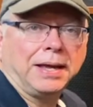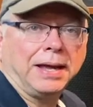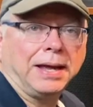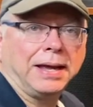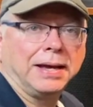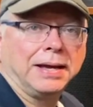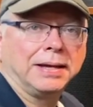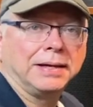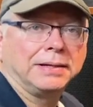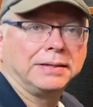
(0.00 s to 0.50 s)

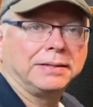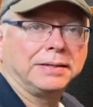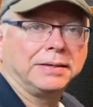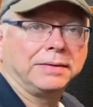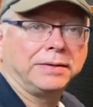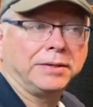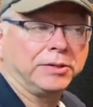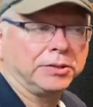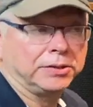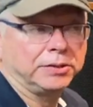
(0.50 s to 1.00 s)
And
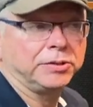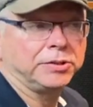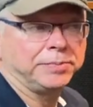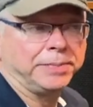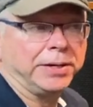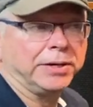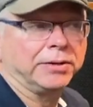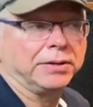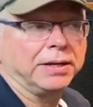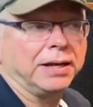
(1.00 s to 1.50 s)
their, their
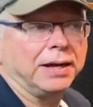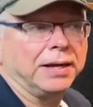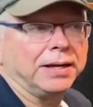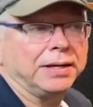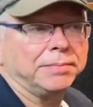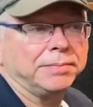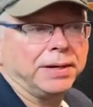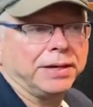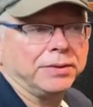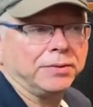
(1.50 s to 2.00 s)
speaker
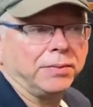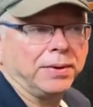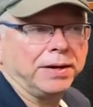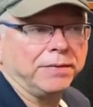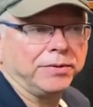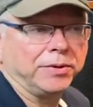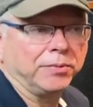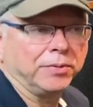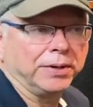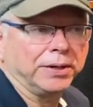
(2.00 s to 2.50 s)
line, by the
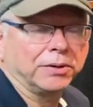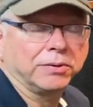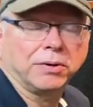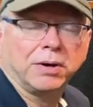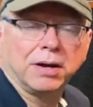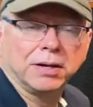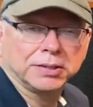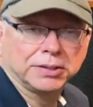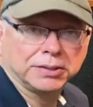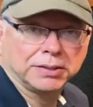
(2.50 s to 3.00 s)
way, if you run
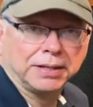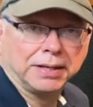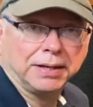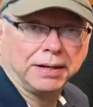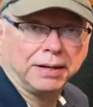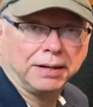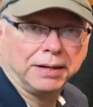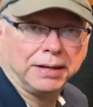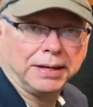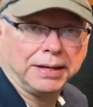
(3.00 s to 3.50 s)
across
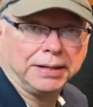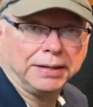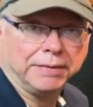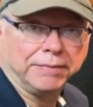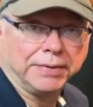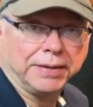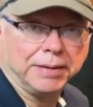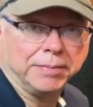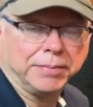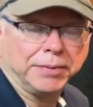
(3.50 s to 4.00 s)
uh, any
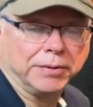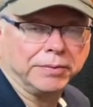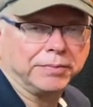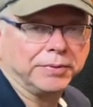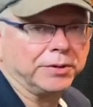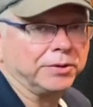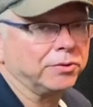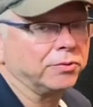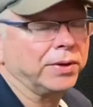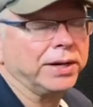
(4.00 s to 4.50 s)
of them, they're,
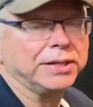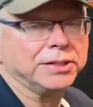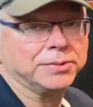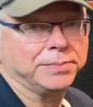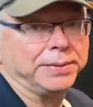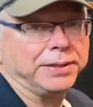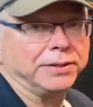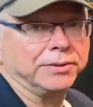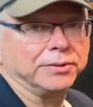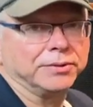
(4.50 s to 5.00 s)
they're great
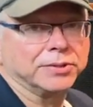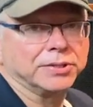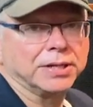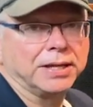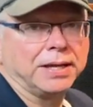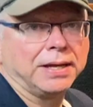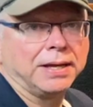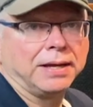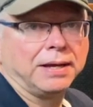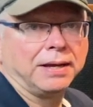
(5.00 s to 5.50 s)
speakers.
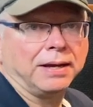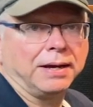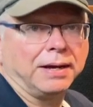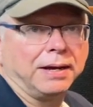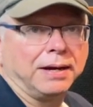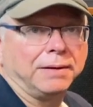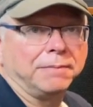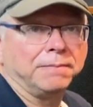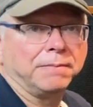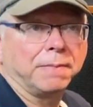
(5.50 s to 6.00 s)

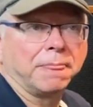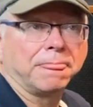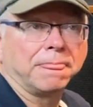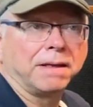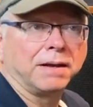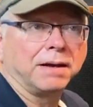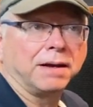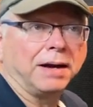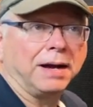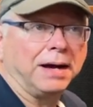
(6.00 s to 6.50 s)
Um,
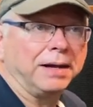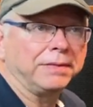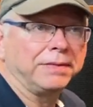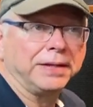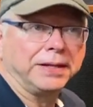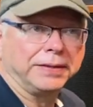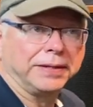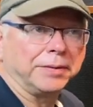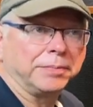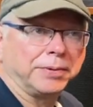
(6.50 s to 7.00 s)
I
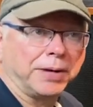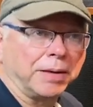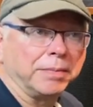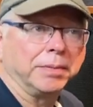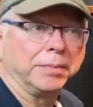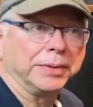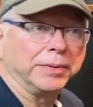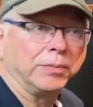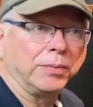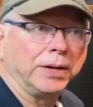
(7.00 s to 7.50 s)
think they're
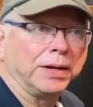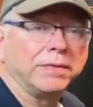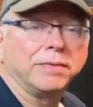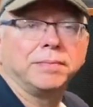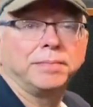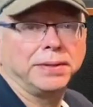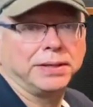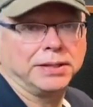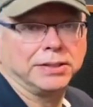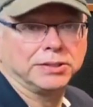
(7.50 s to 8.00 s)
probably one of
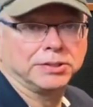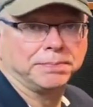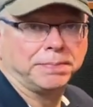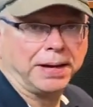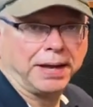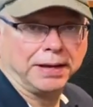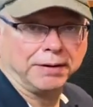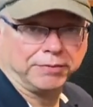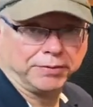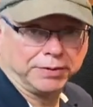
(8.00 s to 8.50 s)
the biggest
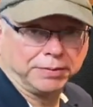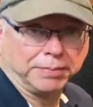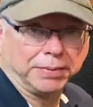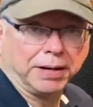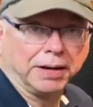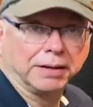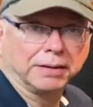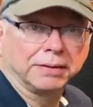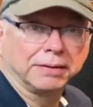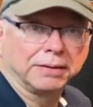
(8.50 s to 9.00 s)
bang for the
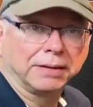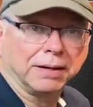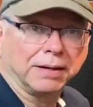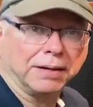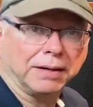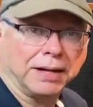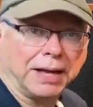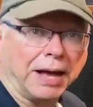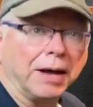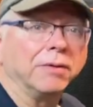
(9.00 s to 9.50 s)
buck
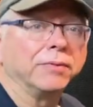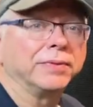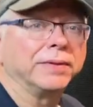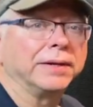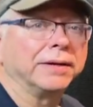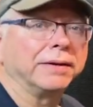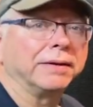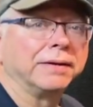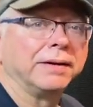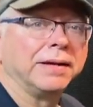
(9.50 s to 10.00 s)
uh, out
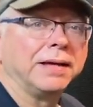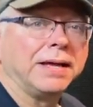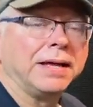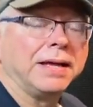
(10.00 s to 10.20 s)
there.